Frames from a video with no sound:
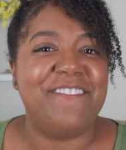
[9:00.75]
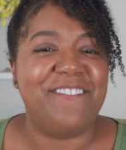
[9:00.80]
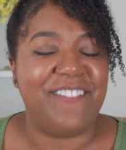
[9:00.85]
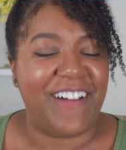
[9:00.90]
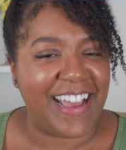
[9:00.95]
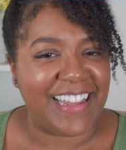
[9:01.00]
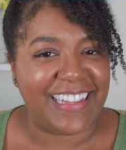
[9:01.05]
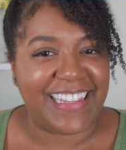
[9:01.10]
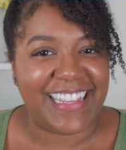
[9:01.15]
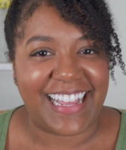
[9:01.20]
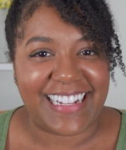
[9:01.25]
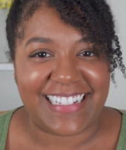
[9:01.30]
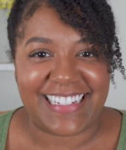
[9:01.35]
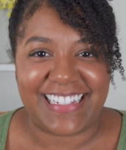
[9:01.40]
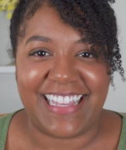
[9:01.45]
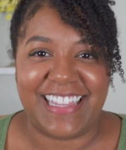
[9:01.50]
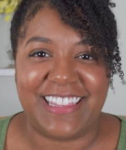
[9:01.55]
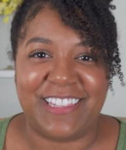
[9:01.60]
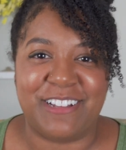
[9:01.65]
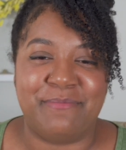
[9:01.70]
Finally had to
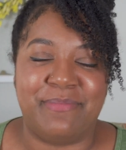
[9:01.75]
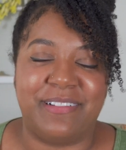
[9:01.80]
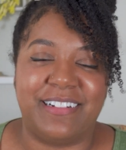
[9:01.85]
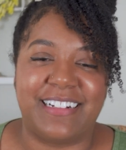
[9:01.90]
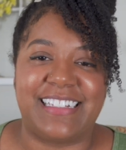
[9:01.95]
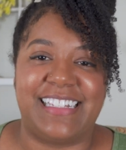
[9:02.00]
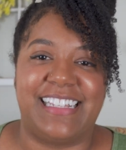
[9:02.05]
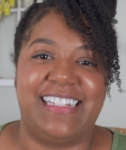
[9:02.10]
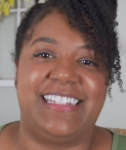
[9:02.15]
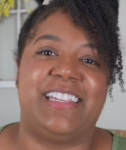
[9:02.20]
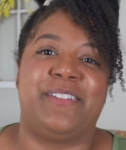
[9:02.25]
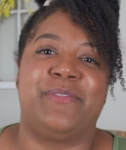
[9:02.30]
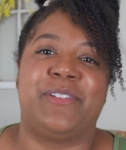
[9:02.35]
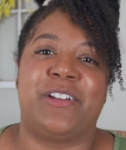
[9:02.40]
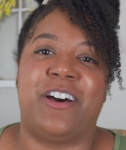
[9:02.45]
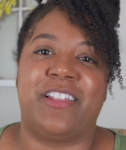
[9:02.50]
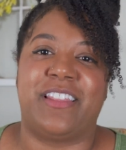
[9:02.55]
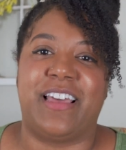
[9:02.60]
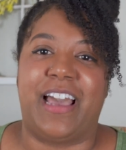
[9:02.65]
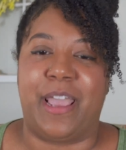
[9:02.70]
get their books and see what
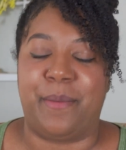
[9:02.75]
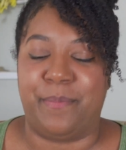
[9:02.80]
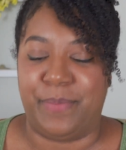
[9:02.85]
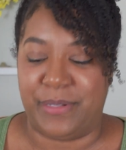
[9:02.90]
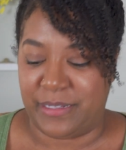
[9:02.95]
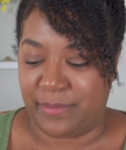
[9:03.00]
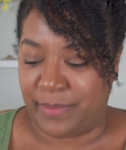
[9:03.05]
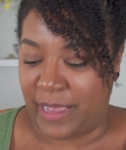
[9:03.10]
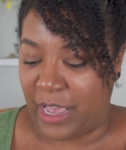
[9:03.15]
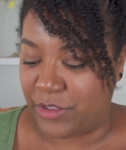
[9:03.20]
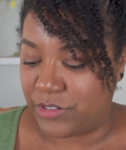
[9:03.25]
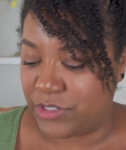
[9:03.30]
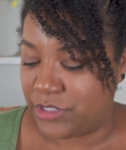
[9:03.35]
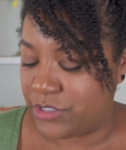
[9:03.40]
all the hype is about.